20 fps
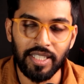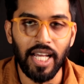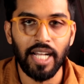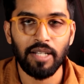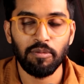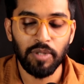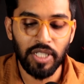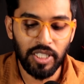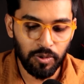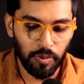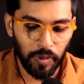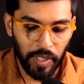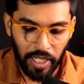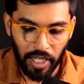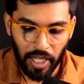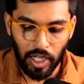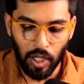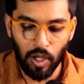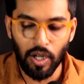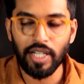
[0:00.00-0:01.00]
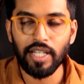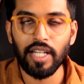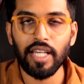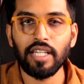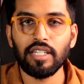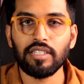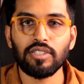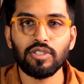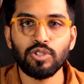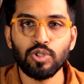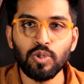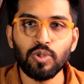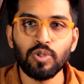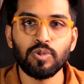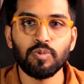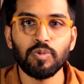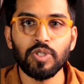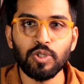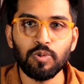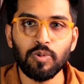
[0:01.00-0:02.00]
And that means we cannot, like,
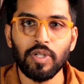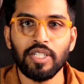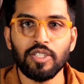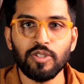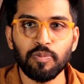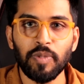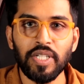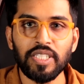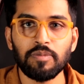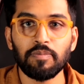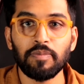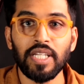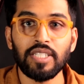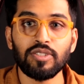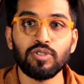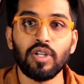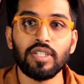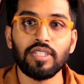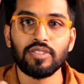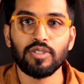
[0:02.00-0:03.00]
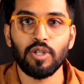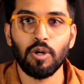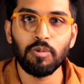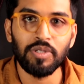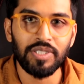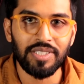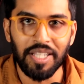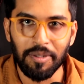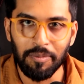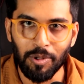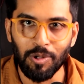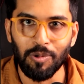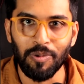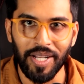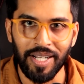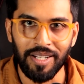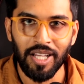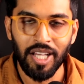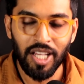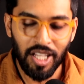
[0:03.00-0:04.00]
choose which one is best based on the service they
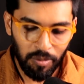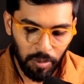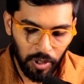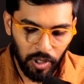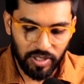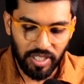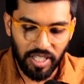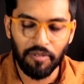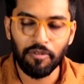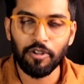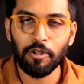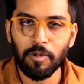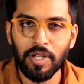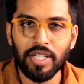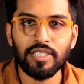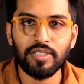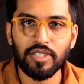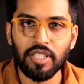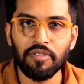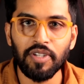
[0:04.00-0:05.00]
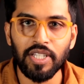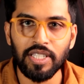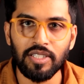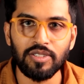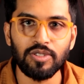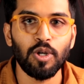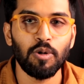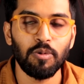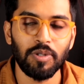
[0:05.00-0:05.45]
provide, because everyone is giving the